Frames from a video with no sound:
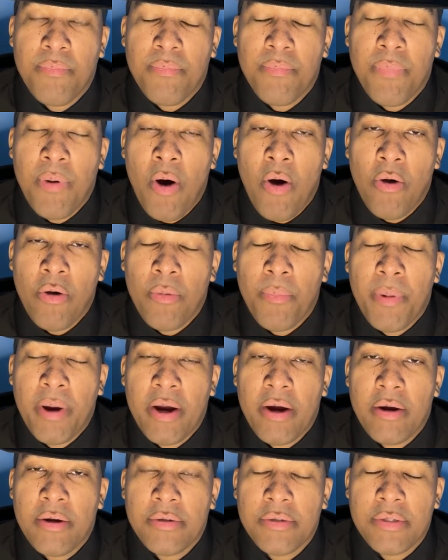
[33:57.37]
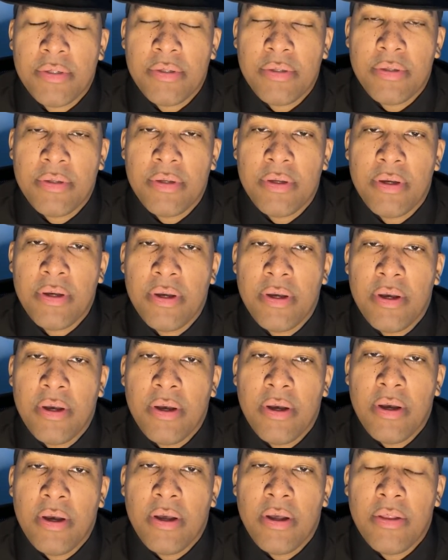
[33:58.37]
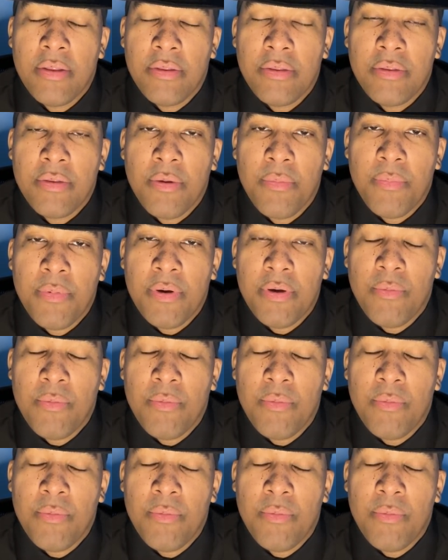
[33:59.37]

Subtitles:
polar bears and there'll be